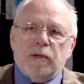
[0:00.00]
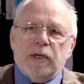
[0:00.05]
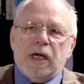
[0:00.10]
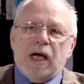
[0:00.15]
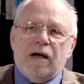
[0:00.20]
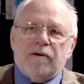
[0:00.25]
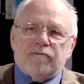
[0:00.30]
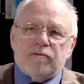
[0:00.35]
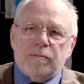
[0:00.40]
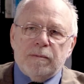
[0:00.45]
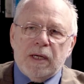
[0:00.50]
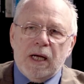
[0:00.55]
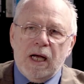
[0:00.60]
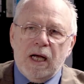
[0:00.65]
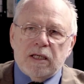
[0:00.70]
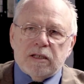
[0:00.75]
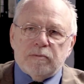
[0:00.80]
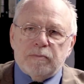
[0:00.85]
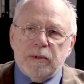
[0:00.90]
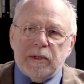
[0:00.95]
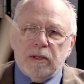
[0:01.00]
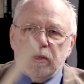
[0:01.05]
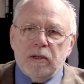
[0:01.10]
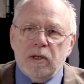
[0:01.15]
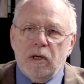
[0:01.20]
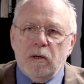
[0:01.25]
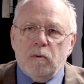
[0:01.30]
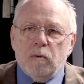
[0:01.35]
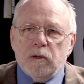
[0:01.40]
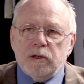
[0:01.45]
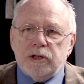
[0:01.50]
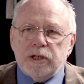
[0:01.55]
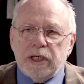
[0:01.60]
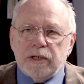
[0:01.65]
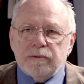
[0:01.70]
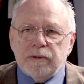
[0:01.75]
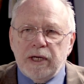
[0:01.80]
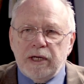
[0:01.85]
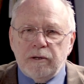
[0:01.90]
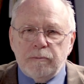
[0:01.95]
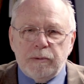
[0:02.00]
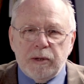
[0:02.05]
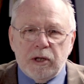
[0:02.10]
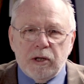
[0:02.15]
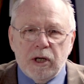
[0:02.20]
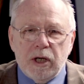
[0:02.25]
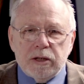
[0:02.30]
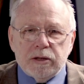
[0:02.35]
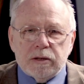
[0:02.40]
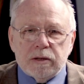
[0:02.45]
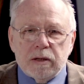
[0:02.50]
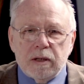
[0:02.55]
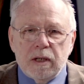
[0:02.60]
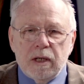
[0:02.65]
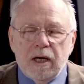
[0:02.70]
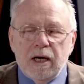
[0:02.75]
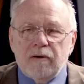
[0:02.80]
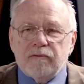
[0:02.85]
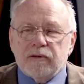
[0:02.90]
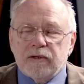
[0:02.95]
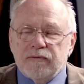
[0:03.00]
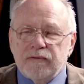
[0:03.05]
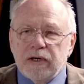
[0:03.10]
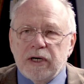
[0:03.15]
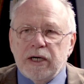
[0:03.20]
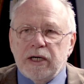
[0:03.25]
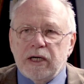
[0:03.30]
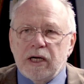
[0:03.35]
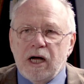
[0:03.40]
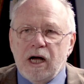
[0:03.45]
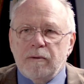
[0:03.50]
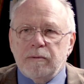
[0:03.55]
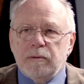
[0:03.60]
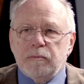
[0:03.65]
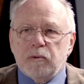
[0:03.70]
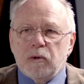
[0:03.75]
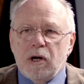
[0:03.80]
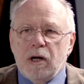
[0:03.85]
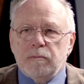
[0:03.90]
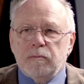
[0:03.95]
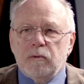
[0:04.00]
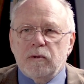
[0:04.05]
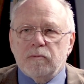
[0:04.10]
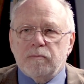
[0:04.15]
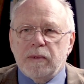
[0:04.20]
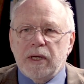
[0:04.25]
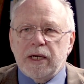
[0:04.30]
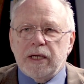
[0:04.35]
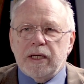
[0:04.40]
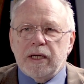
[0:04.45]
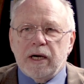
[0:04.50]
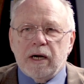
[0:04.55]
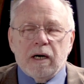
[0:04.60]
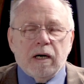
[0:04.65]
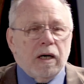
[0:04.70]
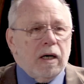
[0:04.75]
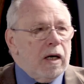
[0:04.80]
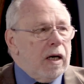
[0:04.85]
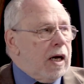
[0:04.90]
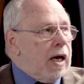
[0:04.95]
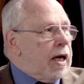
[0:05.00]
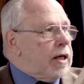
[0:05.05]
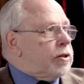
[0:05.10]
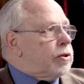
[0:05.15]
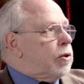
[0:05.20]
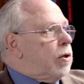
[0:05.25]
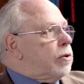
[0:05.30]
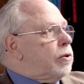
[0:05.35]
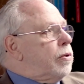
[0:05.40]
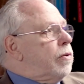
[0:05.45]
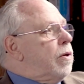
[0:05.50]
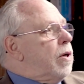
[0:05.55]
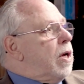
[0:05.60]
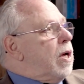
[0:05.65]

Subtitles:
not from the hospital were generated because of a very common problem with Medicare. I told you